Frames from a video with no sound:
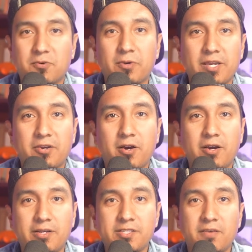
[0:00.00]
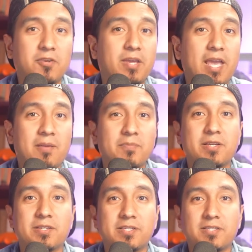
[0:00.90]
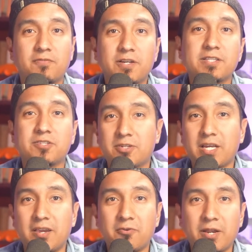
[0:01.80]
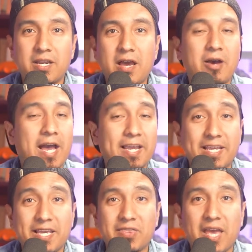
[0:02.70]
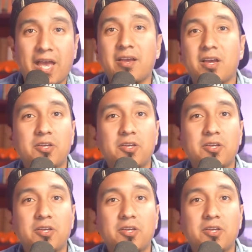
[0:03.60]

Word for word: great cause. If you can't because funds are tight right now, I get that.